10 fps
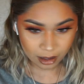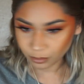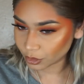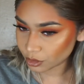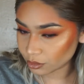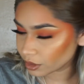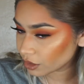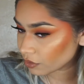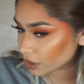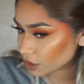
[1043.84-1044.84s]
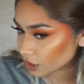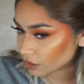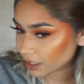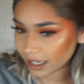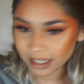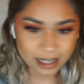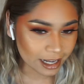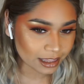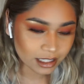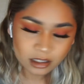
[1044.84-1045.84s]
this was really fun to create, and I
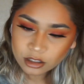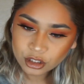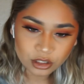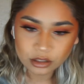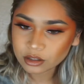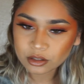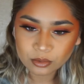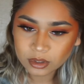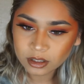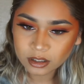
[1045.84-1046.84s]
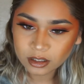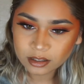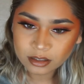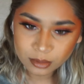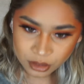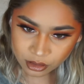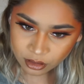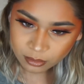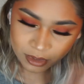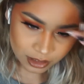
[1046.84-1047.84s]
think it just looks really good, especially
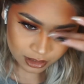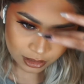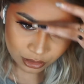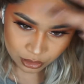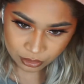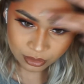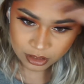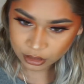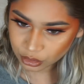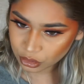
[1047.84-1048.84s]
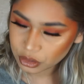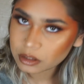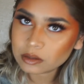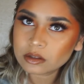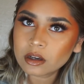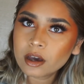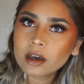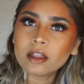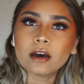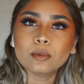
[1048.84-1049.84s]
on my skin tone. And it's just,
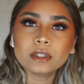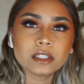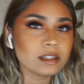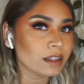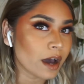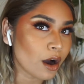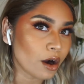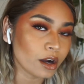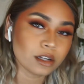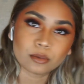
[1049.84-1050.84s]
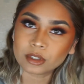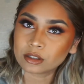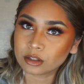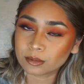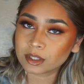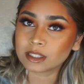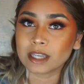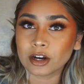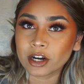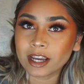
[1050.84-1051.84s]
it wasn't that hard. It was a little bit
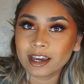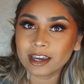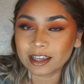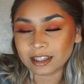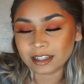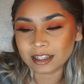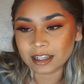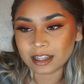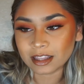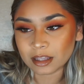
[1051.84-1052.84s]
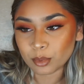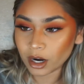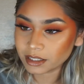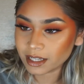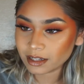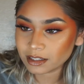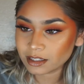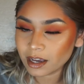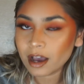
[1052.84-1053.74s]
scary in the process,